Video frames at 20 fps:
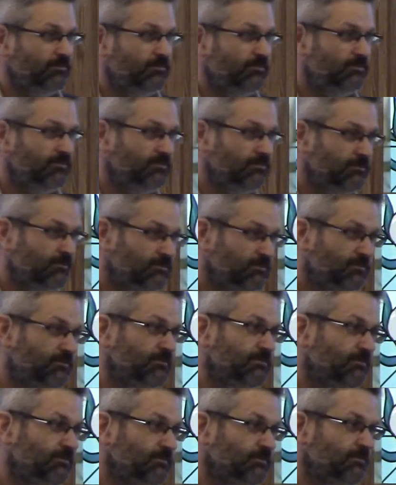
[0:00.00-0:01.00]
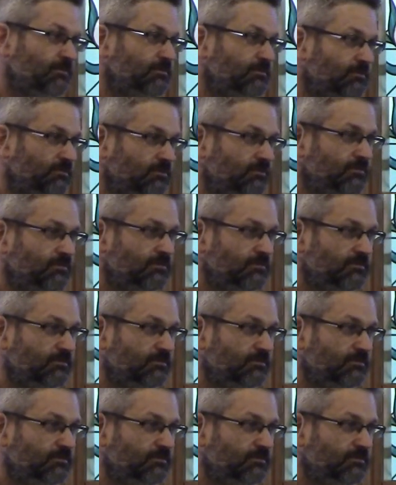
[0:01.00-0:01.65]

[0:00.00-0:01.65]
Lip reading: No one is speaking in this clip.